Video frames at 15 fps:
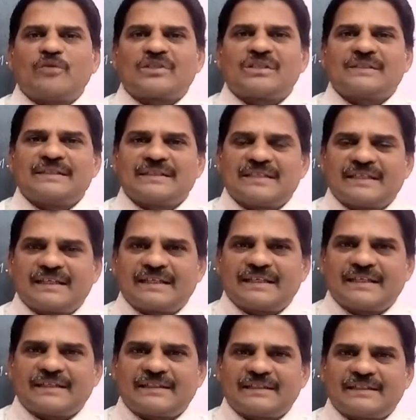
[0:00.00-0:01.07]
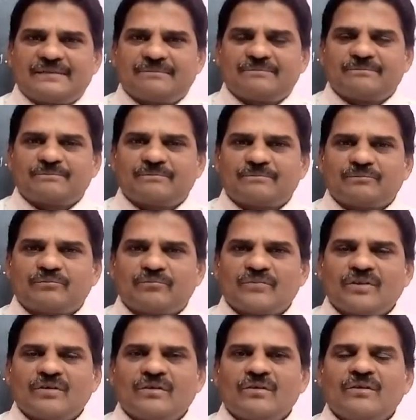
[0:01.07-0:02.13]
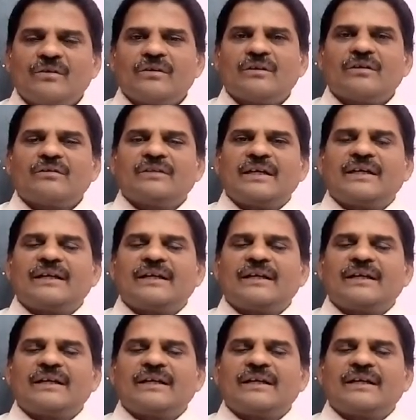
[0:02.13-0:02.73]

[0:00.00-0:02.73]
was disintegrated. Then